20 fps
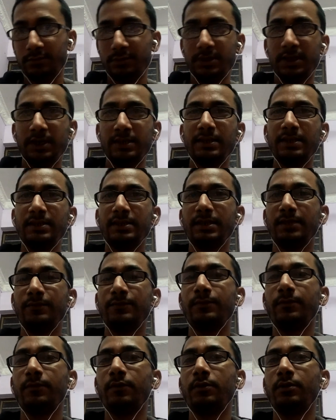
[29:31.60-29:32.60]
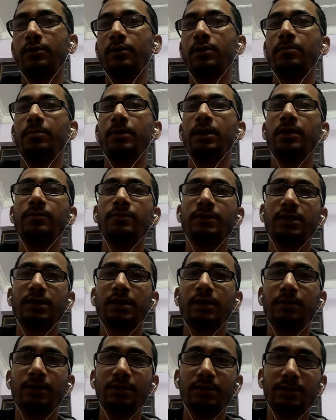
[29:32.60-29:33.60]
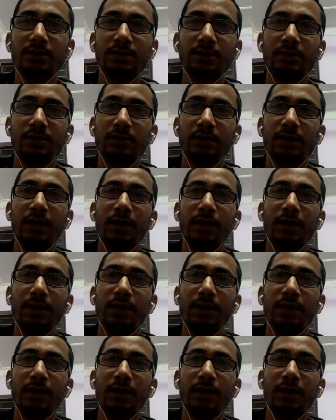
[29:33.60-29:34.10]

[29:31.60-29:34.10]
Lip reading: success tips for prelims examinations.